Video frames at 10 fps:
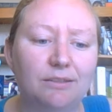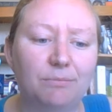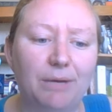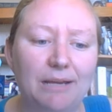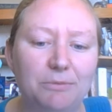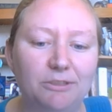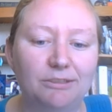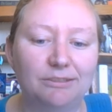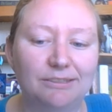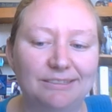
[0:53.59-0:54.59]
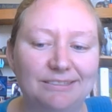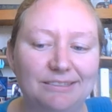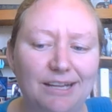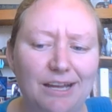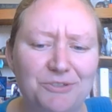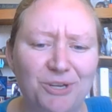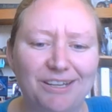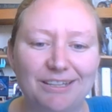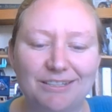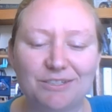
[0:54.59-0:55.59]
The Bible,
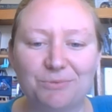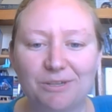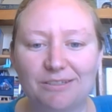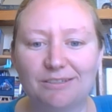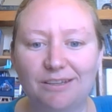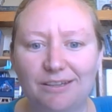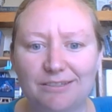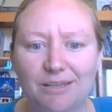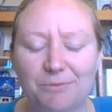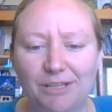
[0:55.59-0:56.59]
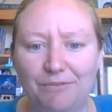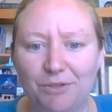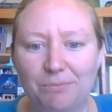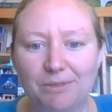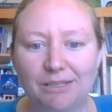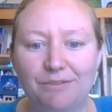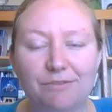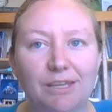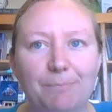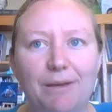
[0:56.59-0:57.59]
contrary to what some will have you
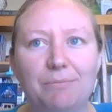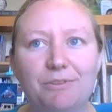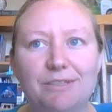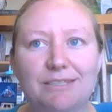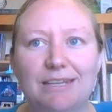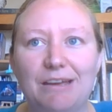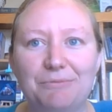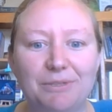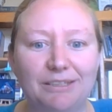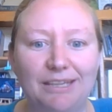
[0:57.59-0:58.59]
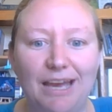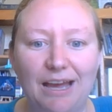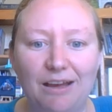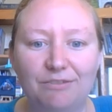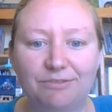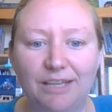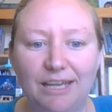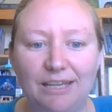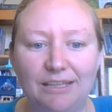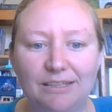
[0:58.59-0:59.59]
believe, the Bible does not really have
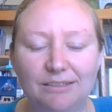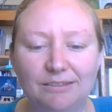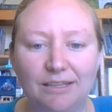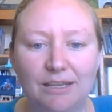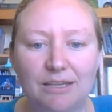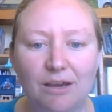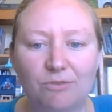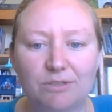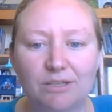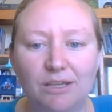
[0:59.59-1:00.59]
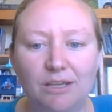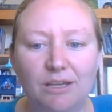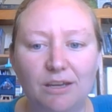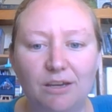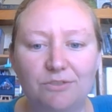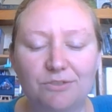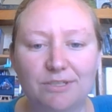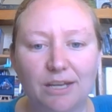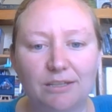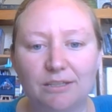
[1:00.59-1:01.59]
a laid out
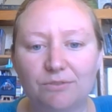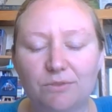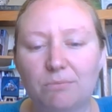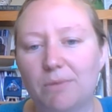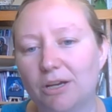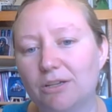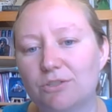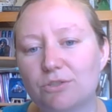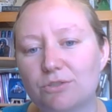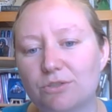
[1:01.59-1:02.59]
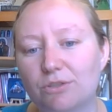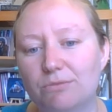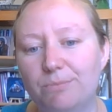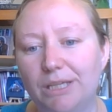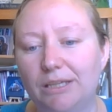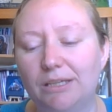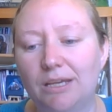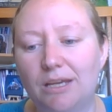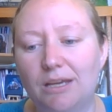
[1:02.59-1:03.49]
understanding of what marriage should be.